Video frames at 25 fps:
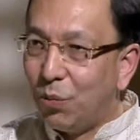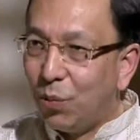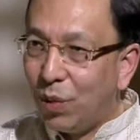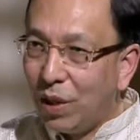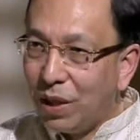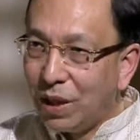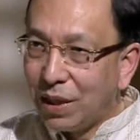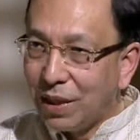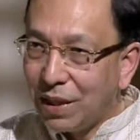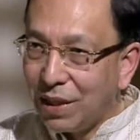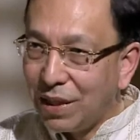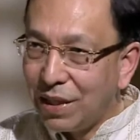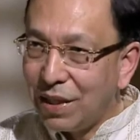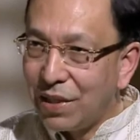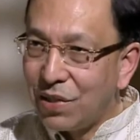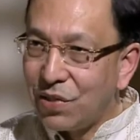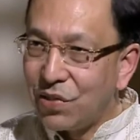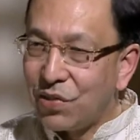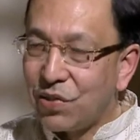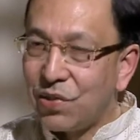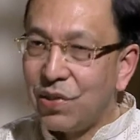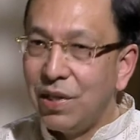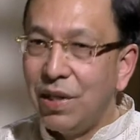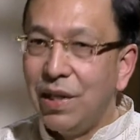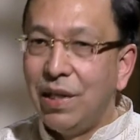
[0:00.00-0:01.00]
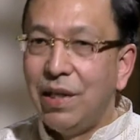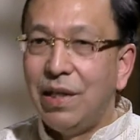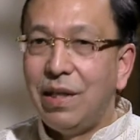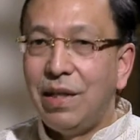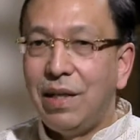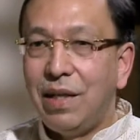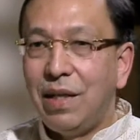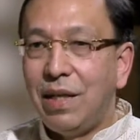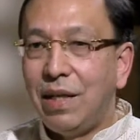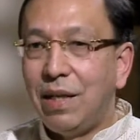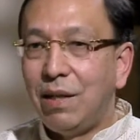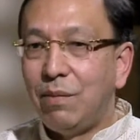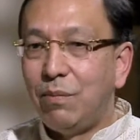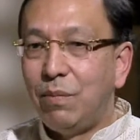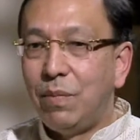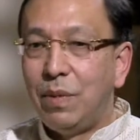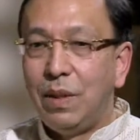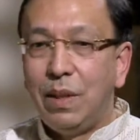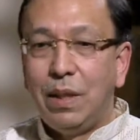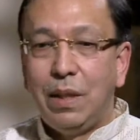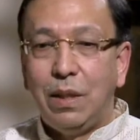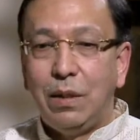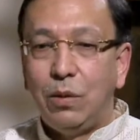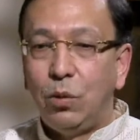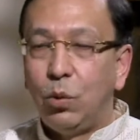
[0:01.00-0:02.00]
workers,
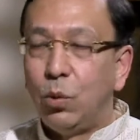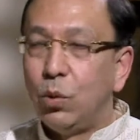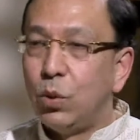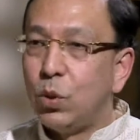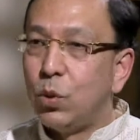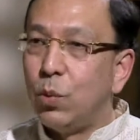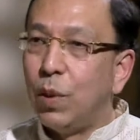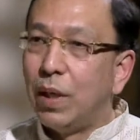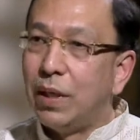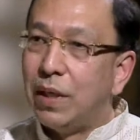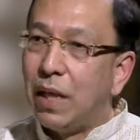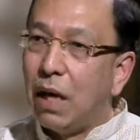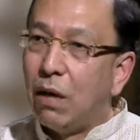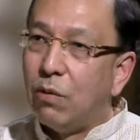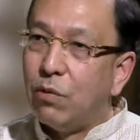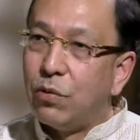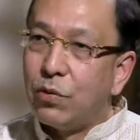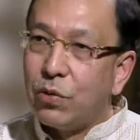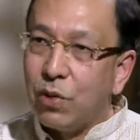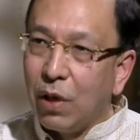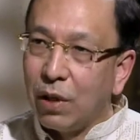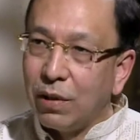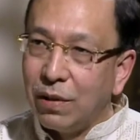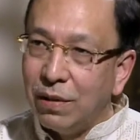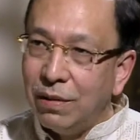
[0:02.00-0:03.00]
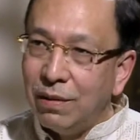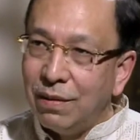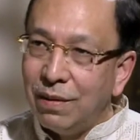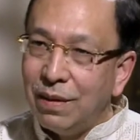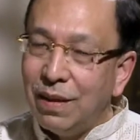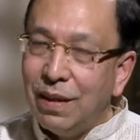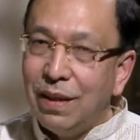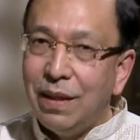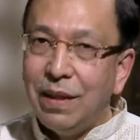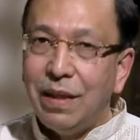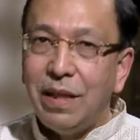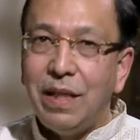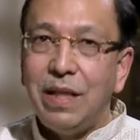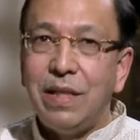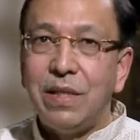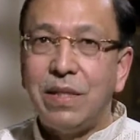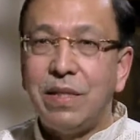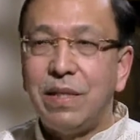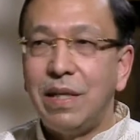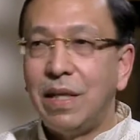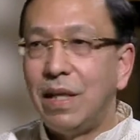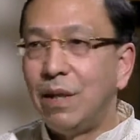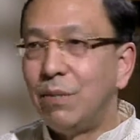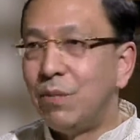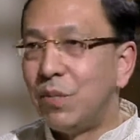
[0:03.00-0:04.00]
those who are downtrodden in
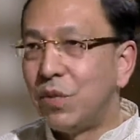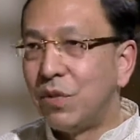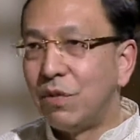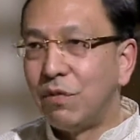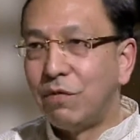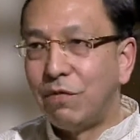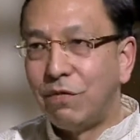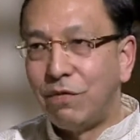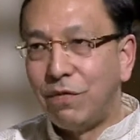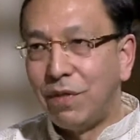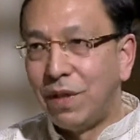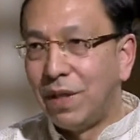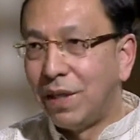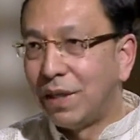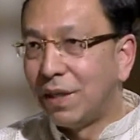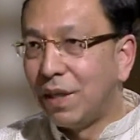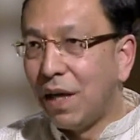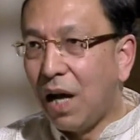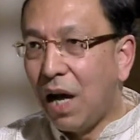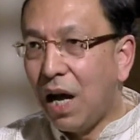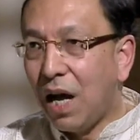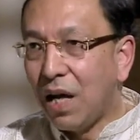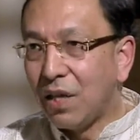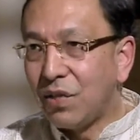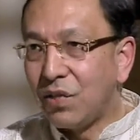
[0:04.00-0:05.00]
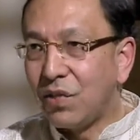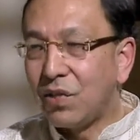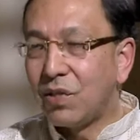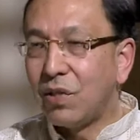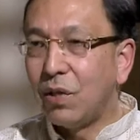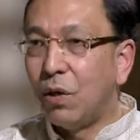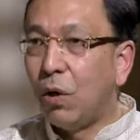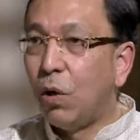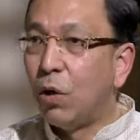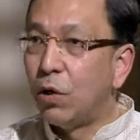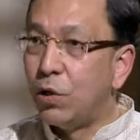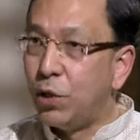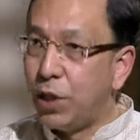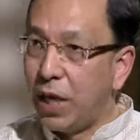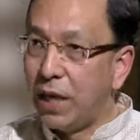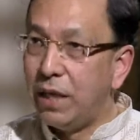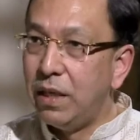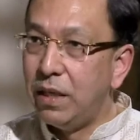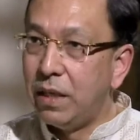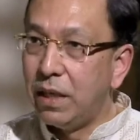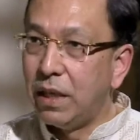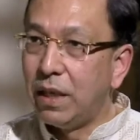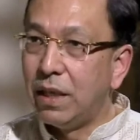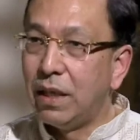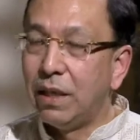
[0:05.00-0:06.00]
terms of caste or
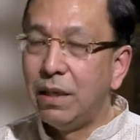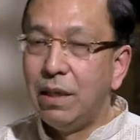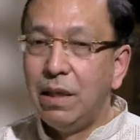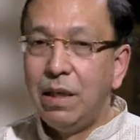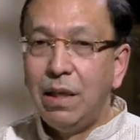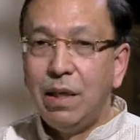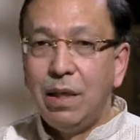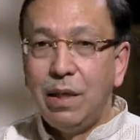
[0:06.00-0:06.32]
gender.